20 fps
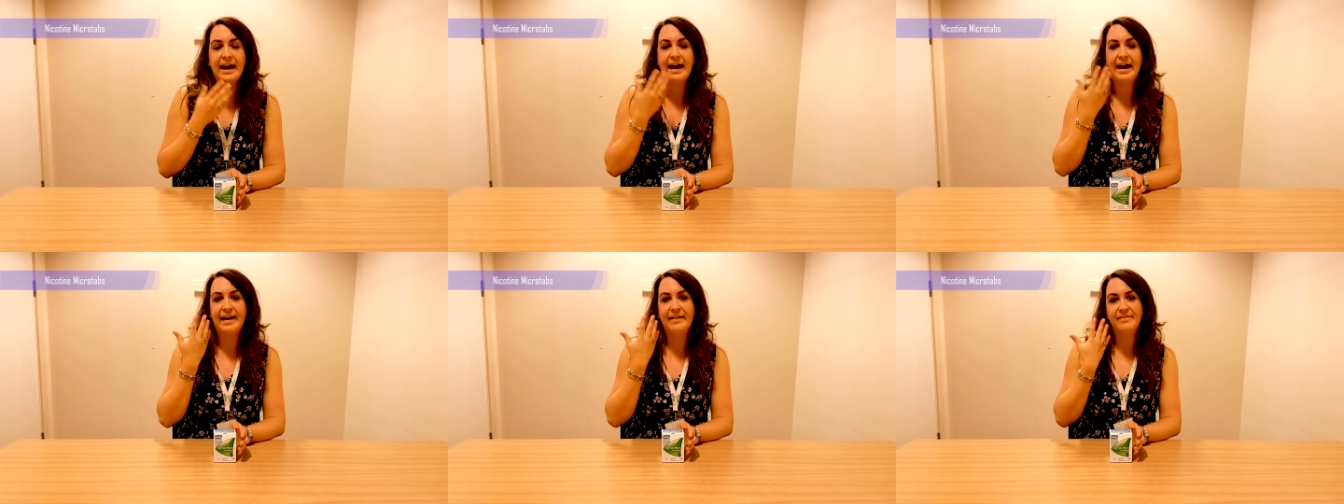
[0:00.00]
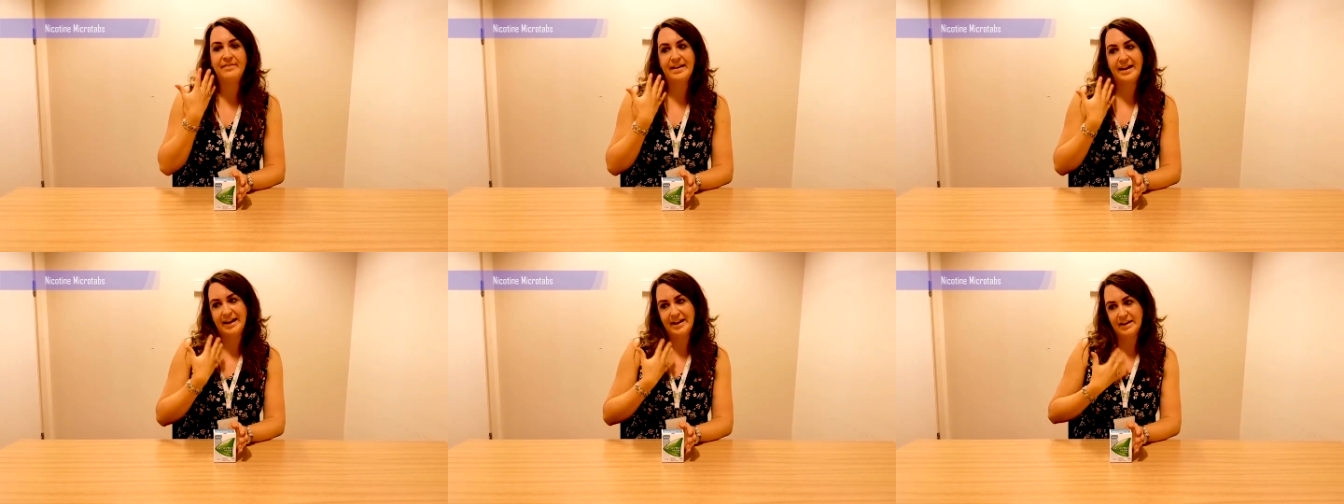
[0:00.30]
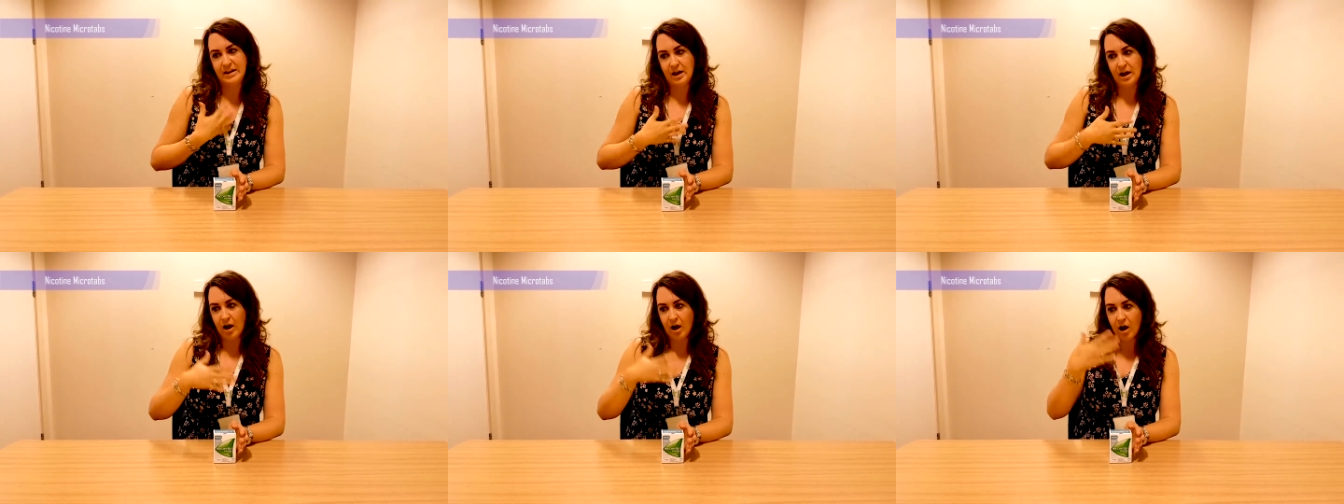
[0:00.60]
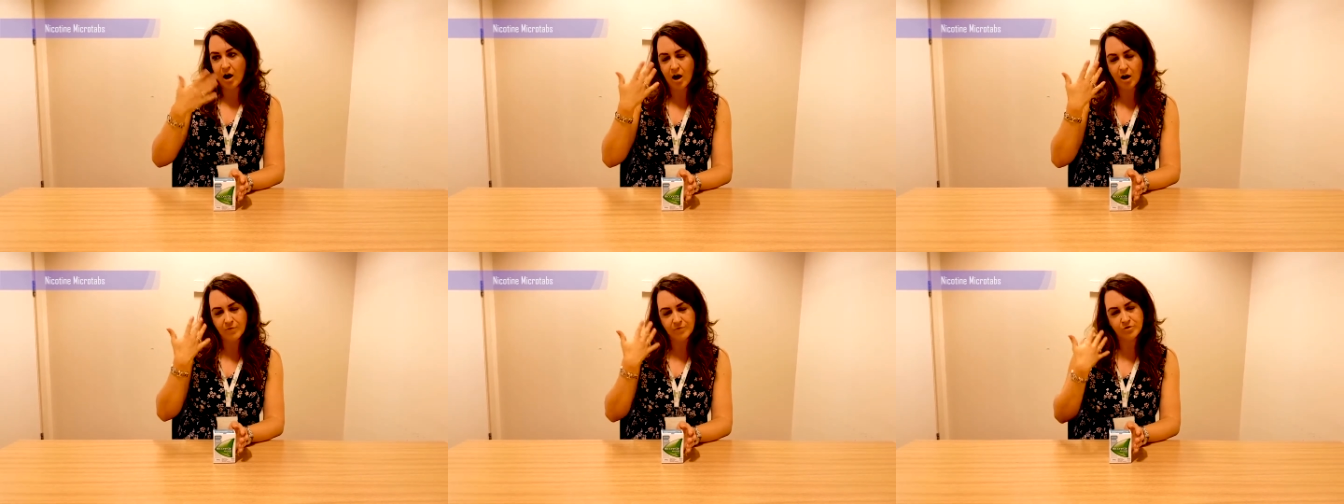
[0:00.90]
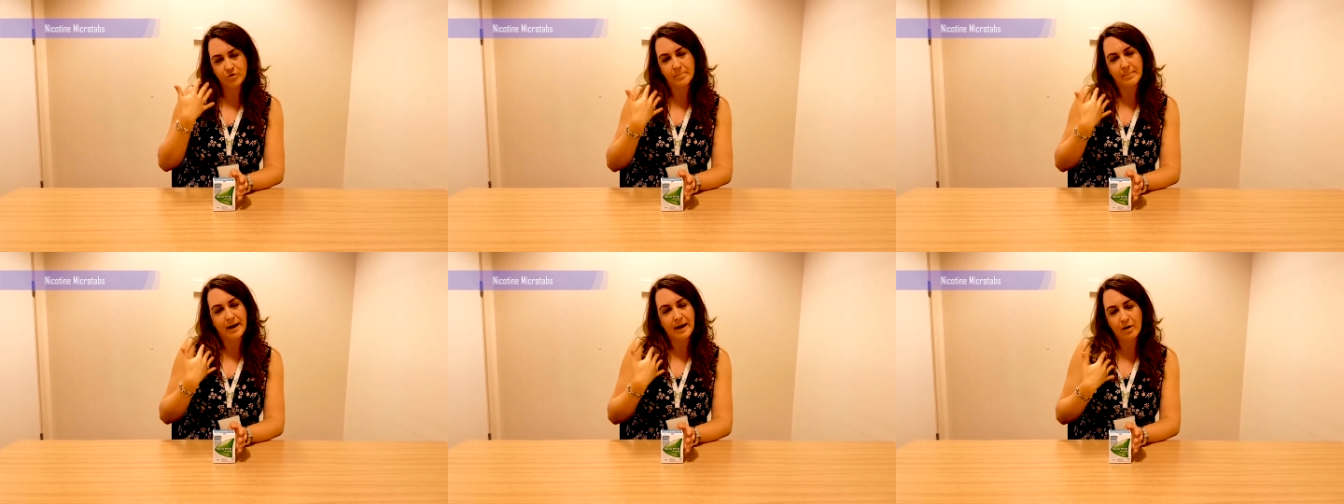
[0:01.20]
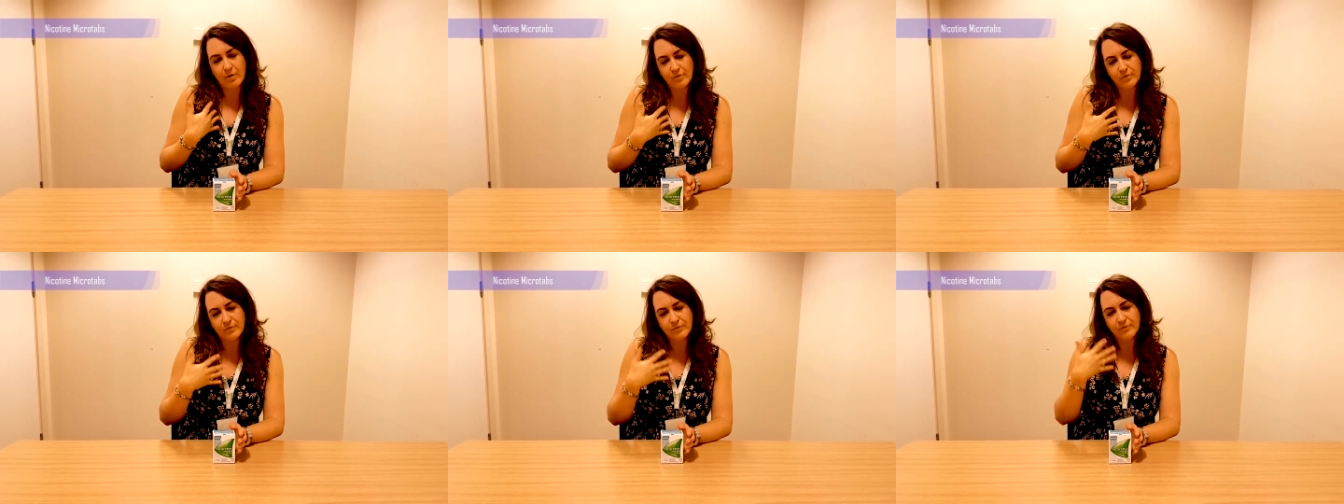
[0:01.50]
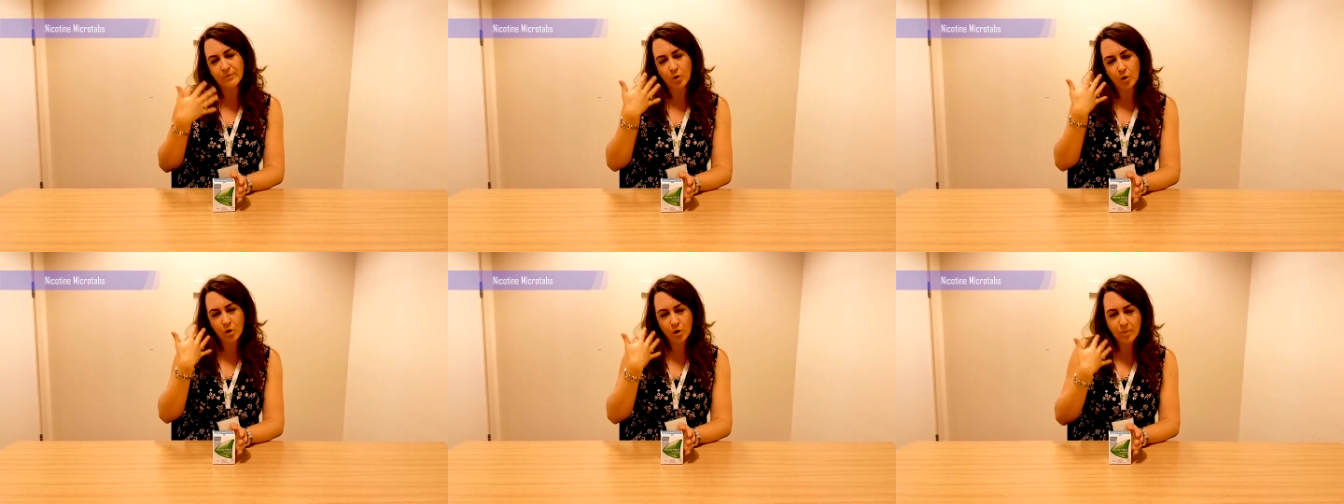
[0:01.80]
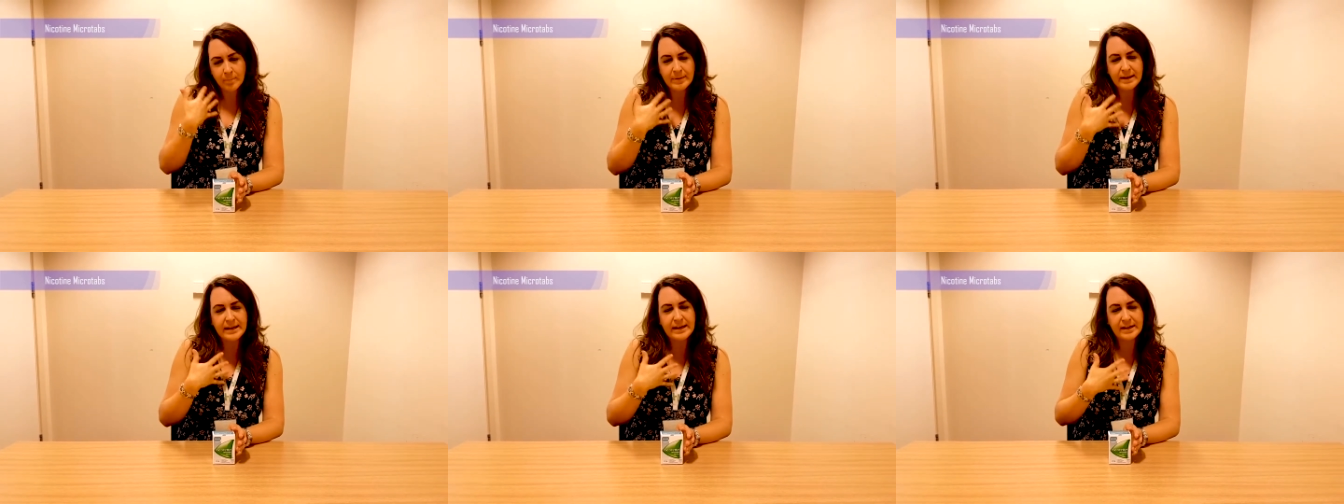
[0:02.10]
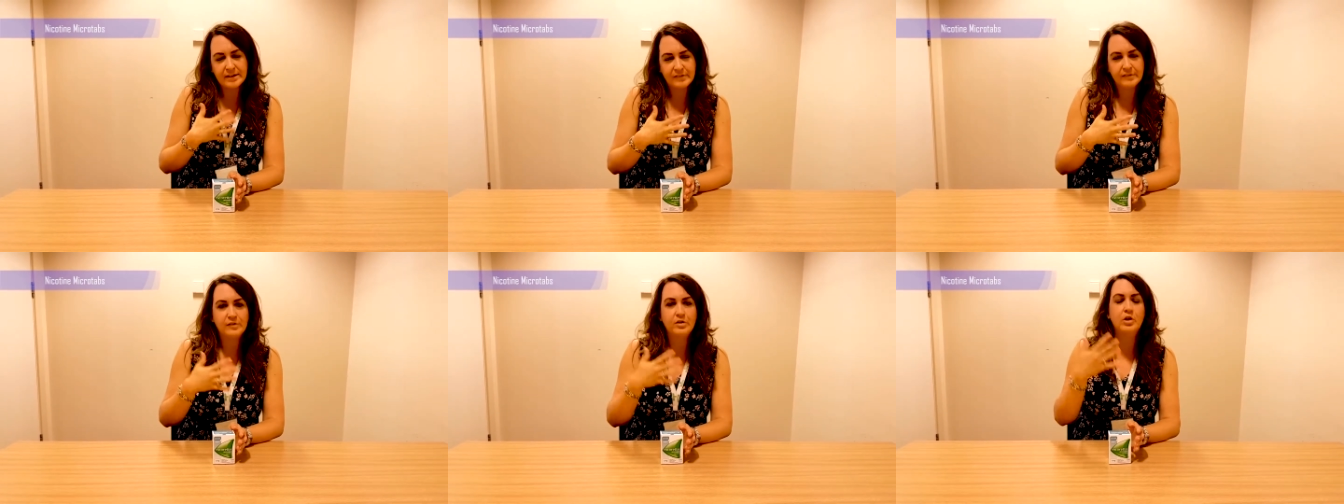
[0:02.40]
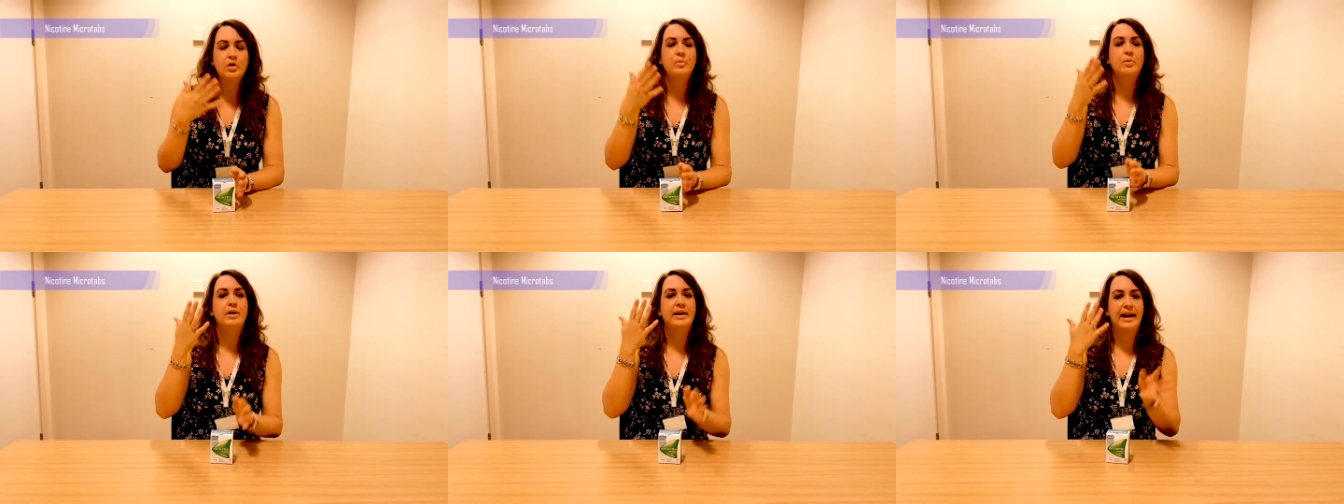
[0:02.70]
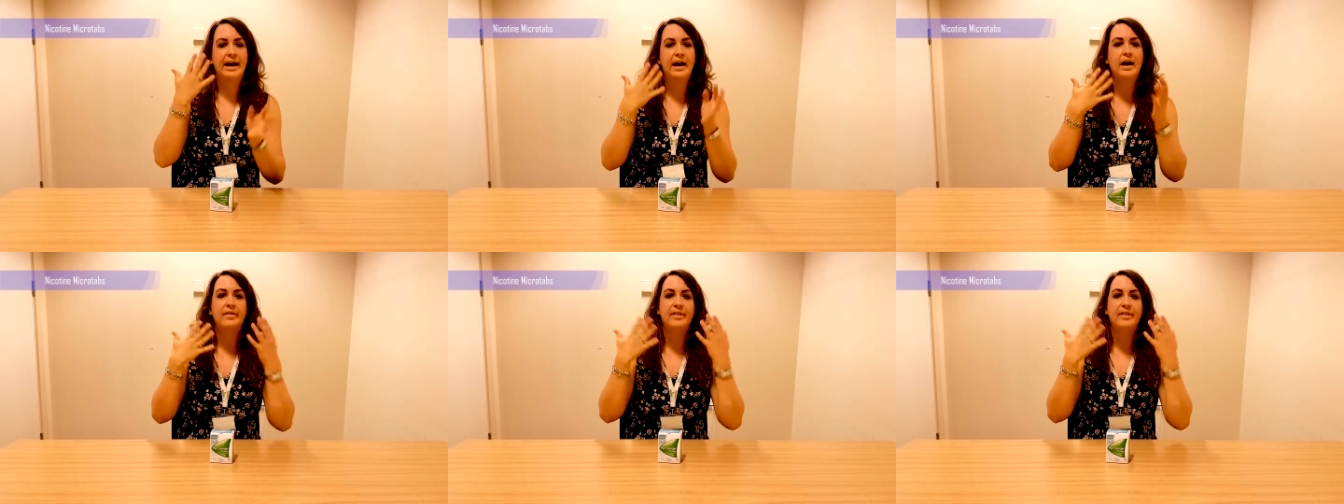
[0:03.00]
and then after about 4 minutes you will get